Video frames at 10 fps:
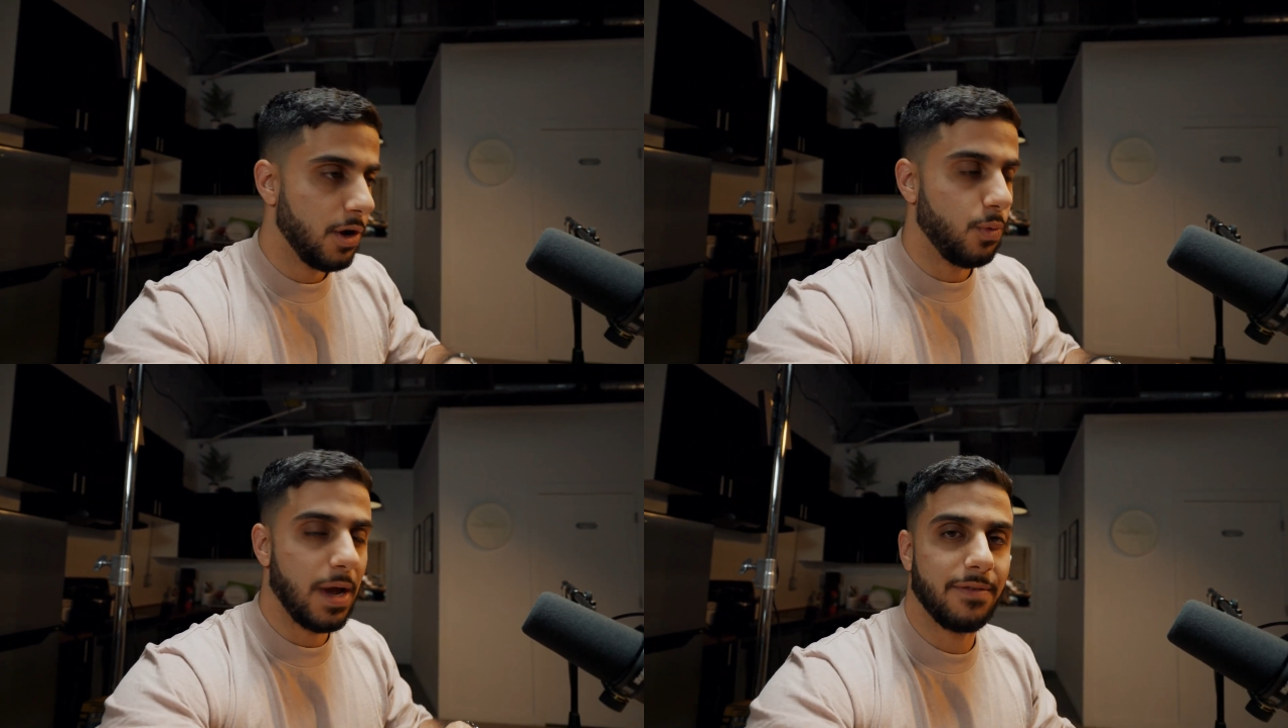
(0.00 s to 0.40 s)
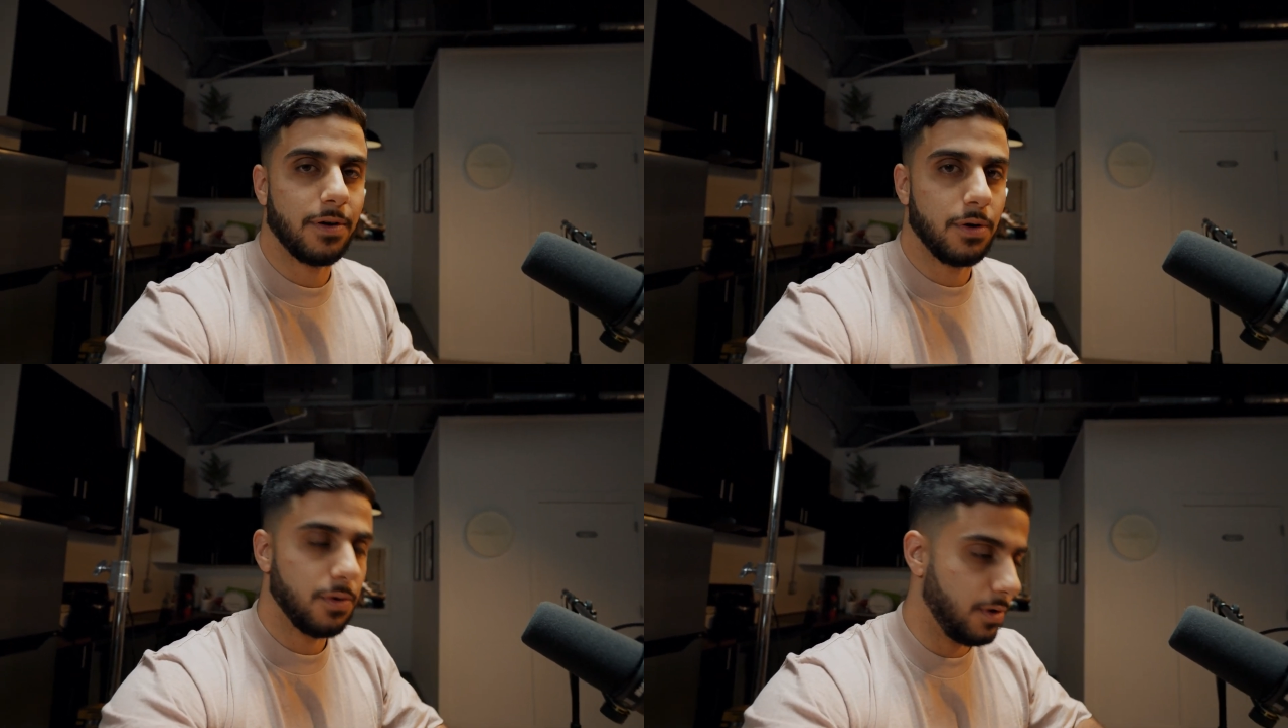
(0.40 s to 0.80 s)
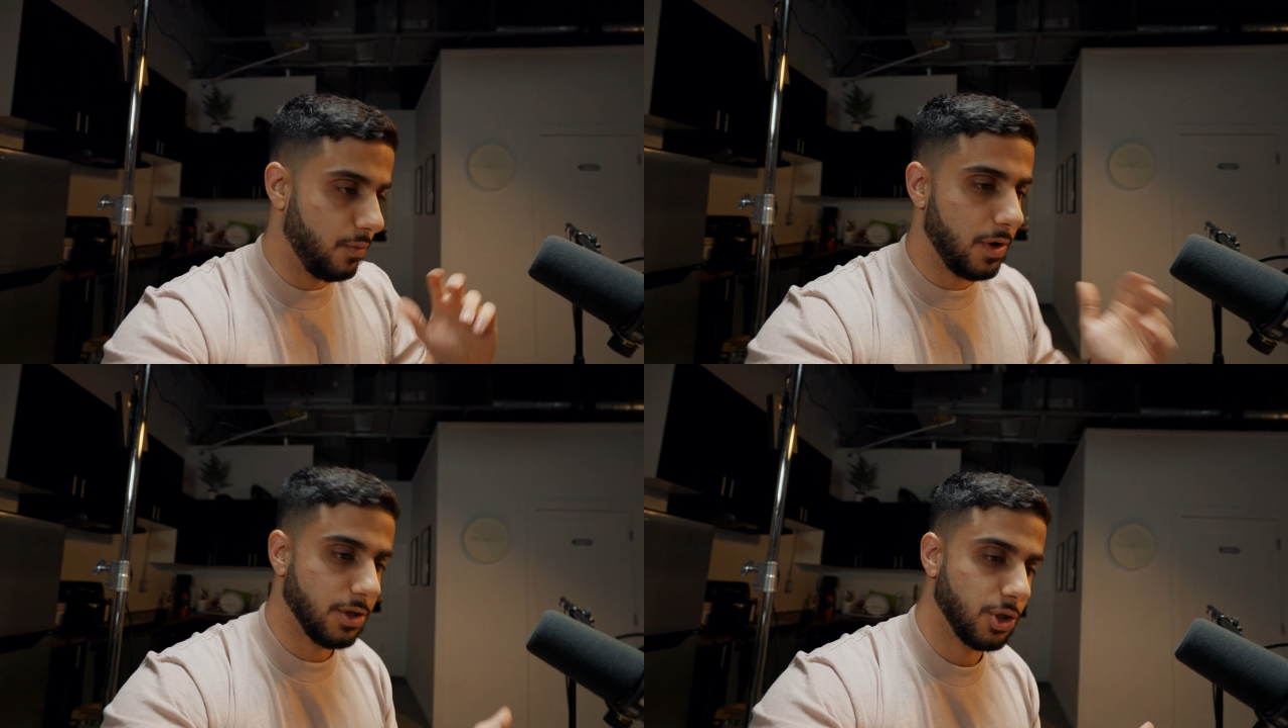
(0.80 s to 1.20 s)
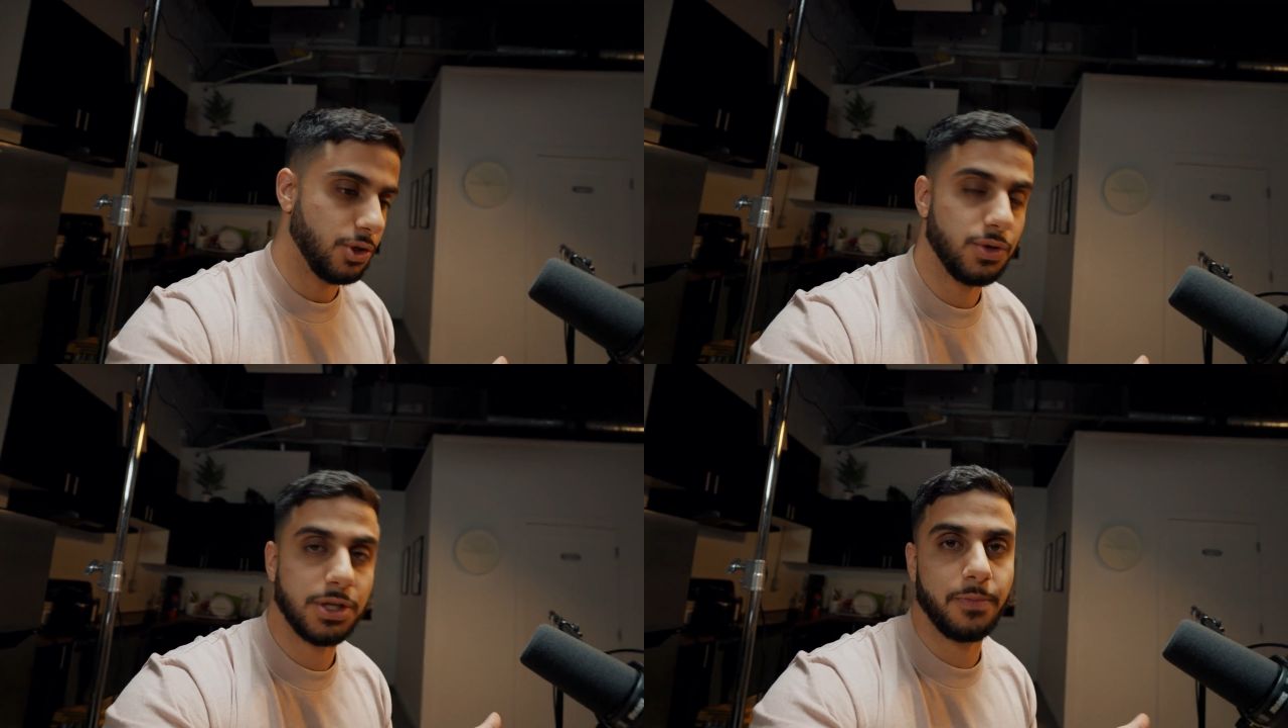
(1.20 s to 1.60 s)
We have our own and we also
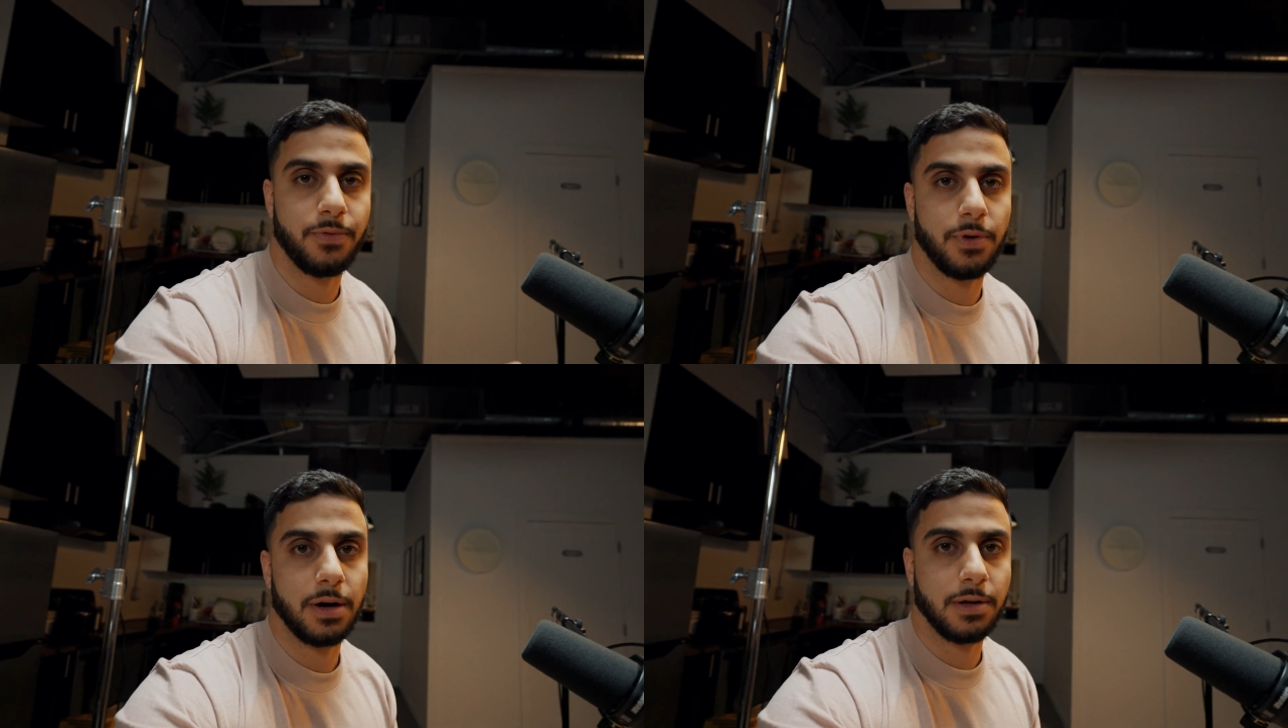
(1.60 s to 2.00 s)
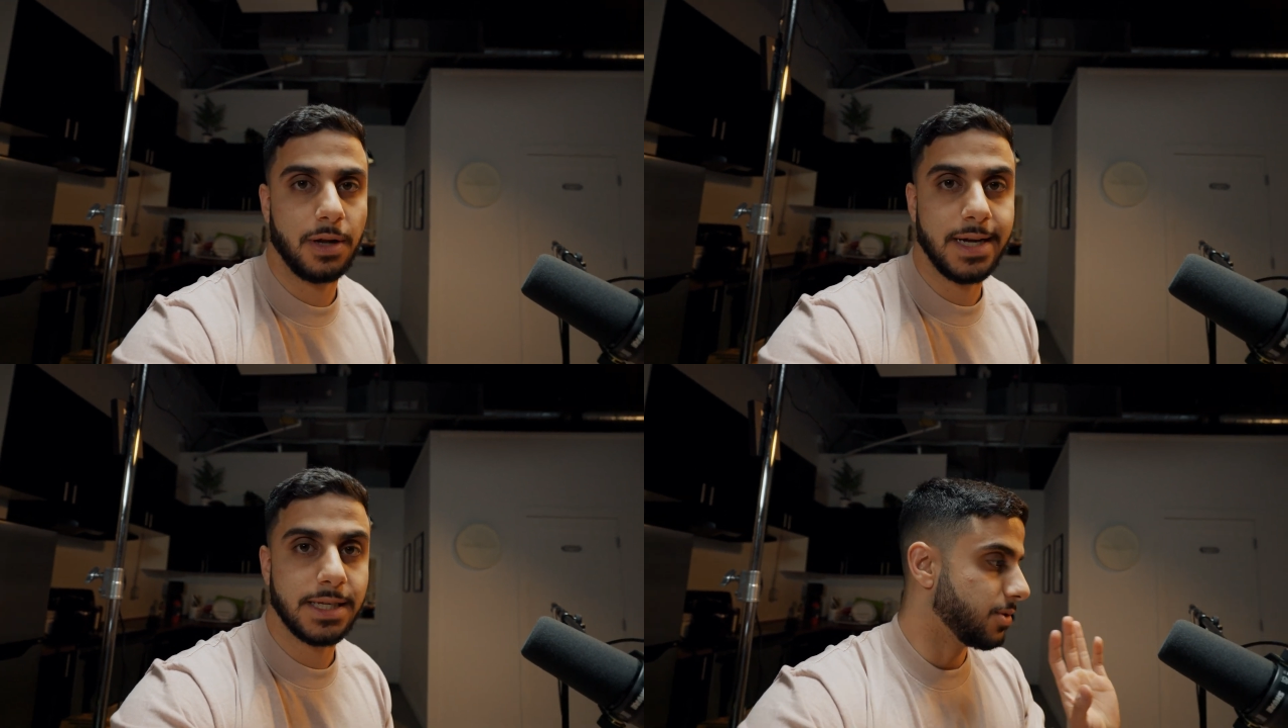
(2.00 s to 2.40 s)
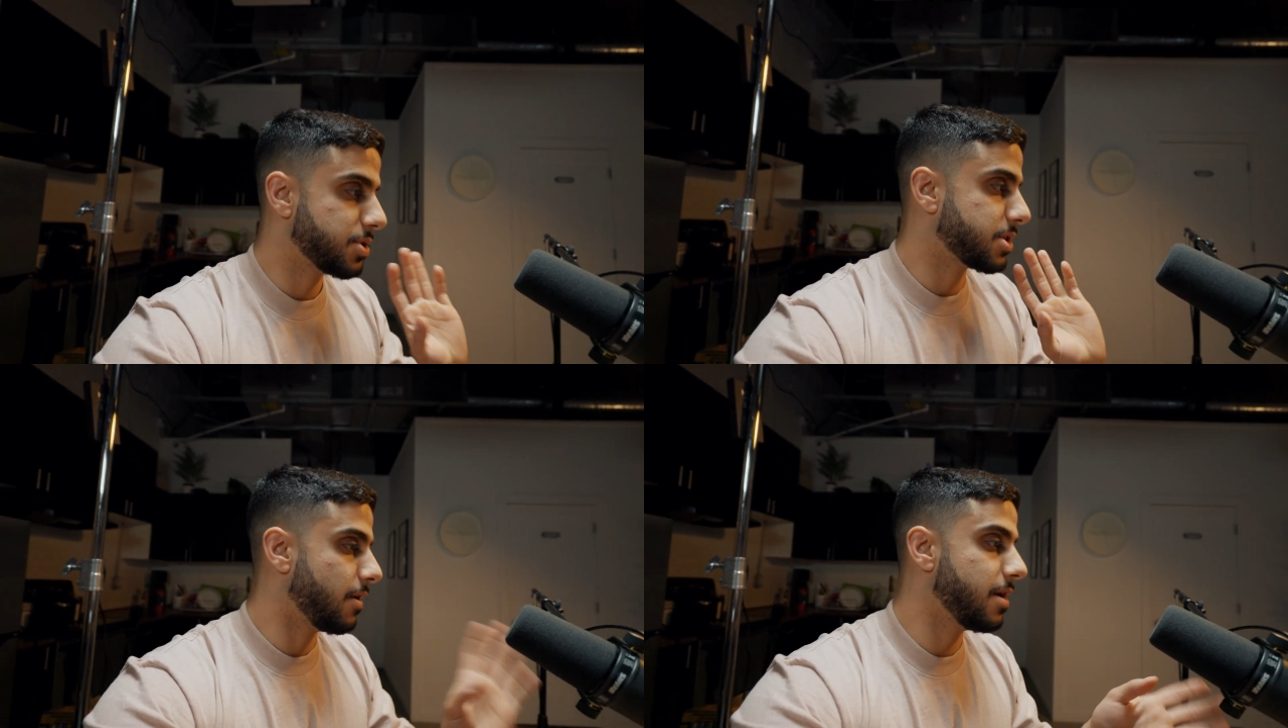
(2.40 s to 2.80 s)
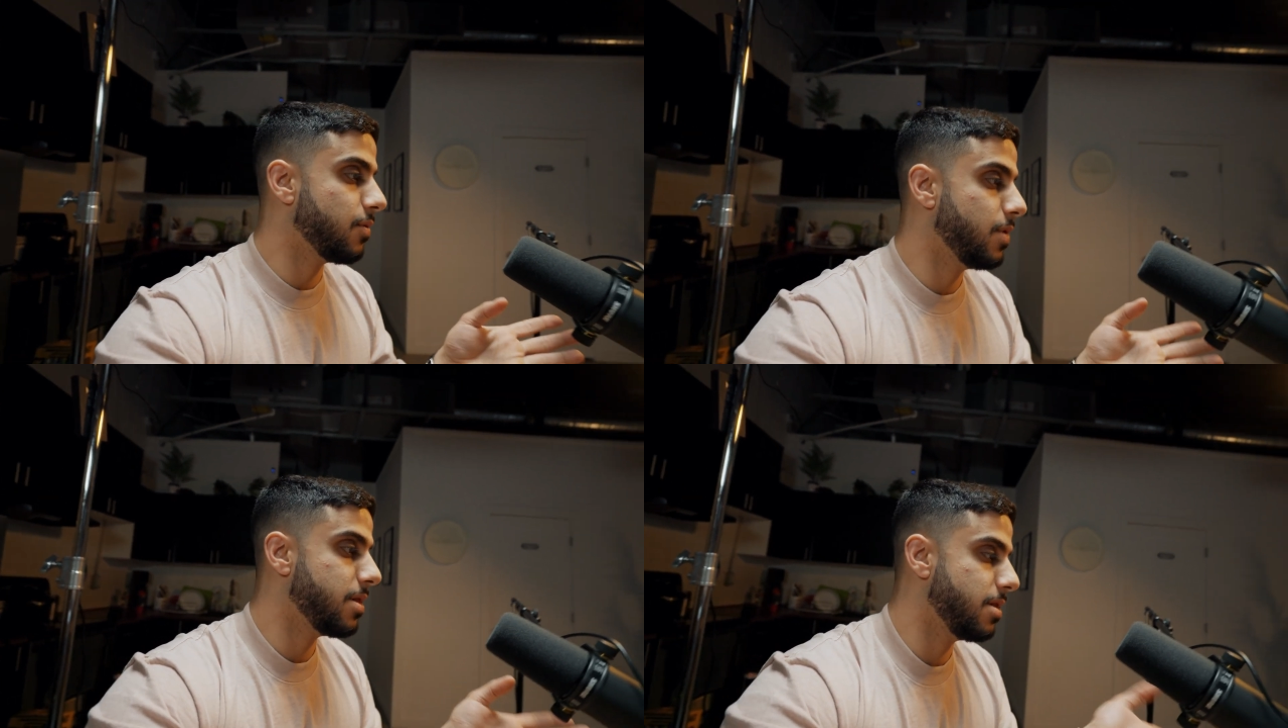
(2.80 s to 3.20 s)
do some for our clients. So
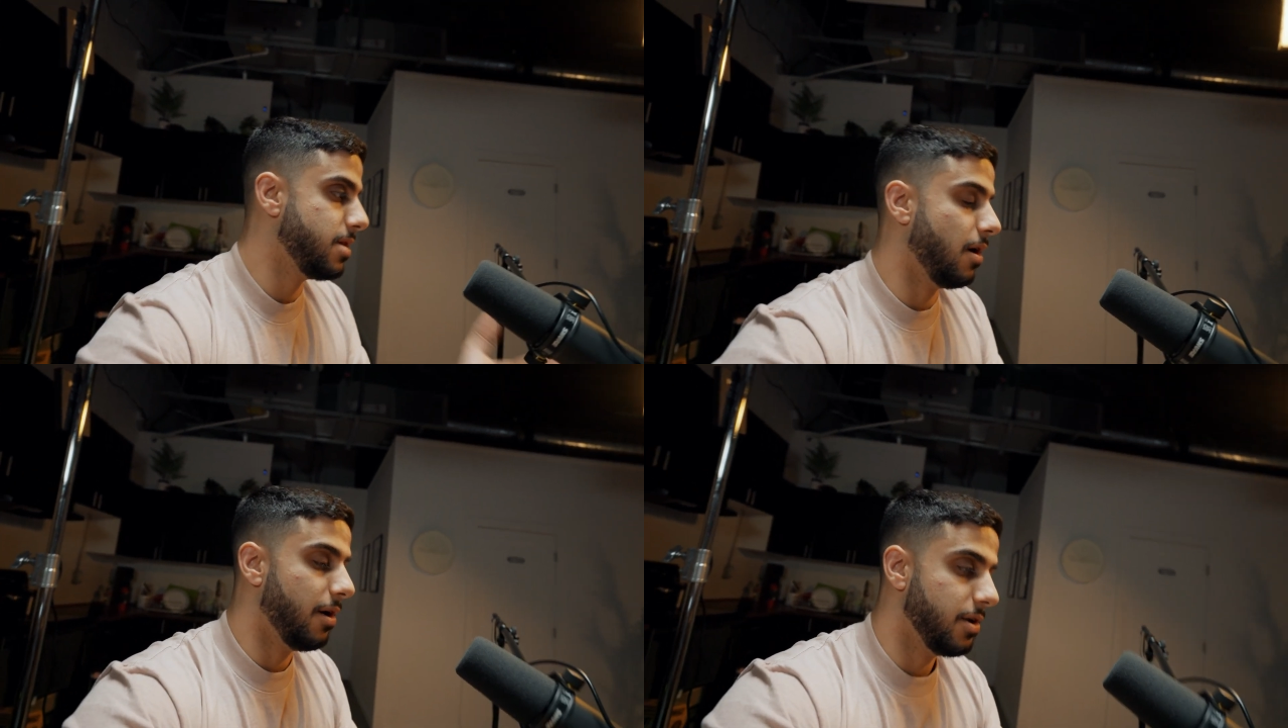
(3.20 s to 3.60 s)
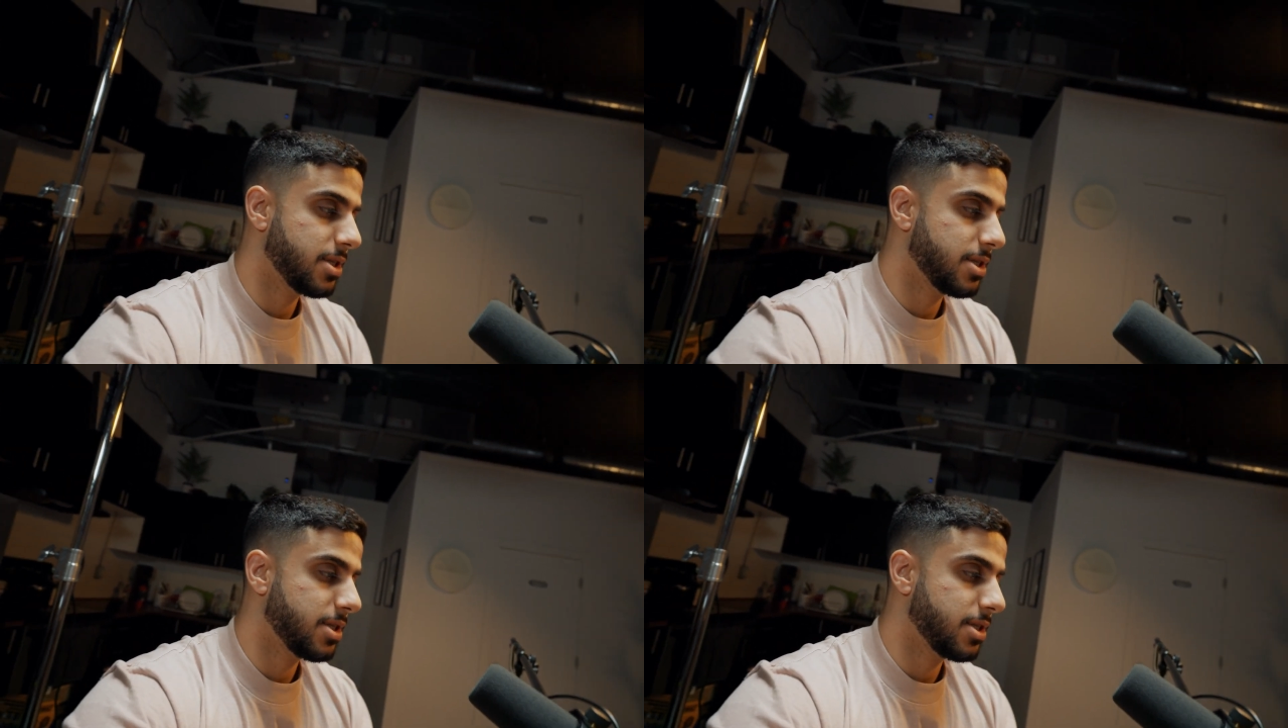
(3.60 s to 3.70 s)
starting with the audio